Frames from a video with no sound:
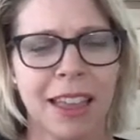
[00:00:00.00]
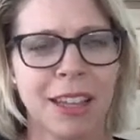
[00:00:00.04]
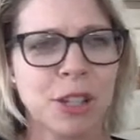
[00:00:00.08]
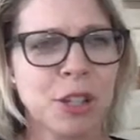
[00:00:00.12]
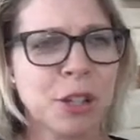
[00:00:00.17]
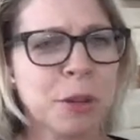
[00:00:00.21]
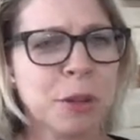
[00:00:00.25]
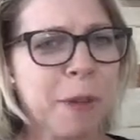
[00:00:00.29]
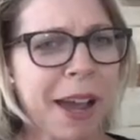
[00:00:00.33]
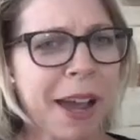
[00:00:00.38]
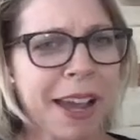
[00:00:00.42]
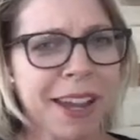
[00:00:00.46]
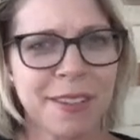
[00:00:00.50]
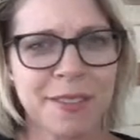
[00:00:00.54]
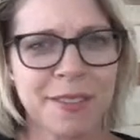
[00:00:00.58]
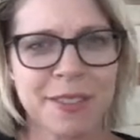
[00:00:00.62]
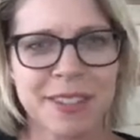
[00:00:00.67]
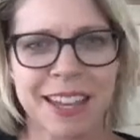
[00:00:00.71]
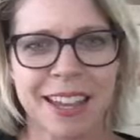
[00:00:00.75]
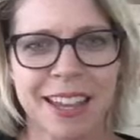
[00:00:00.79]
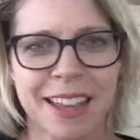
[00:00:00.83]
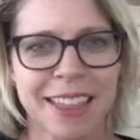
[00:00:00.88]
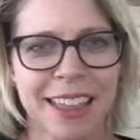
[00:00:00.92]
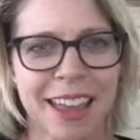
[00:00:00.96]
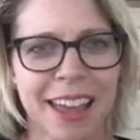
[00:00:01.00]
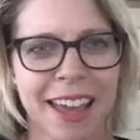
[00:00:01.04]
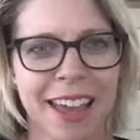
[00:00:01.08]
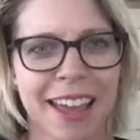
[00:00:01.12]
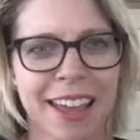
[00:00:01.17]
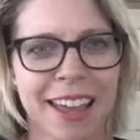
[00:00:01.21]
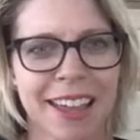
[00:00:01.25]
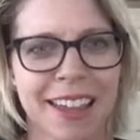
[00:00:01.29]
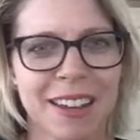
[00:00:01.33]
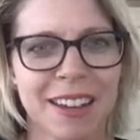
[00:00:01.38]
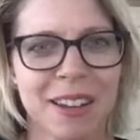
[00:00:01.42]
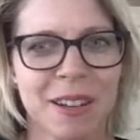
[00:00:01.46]
She might have said
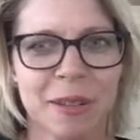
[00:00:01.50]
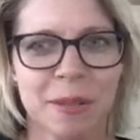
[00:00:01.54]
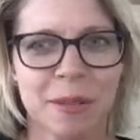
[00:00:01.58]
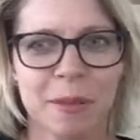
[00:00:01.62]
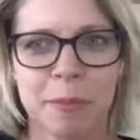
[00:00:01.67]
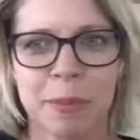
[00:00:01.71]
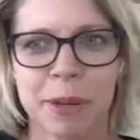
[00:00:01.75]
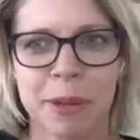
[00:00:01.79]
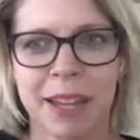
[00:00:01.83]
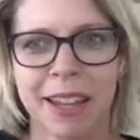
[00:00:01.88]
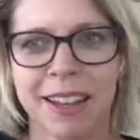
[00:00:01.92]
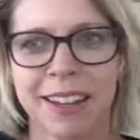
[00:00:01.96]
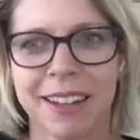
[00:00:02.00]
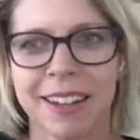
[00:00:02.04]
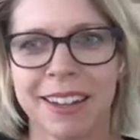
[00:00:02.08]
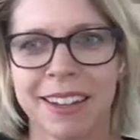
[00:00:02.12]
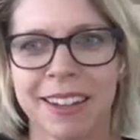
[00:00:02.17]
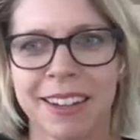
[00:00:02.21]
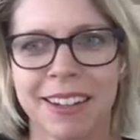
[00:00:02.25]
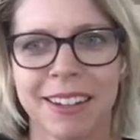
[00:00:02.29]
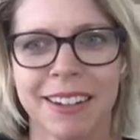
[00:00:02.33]
that, but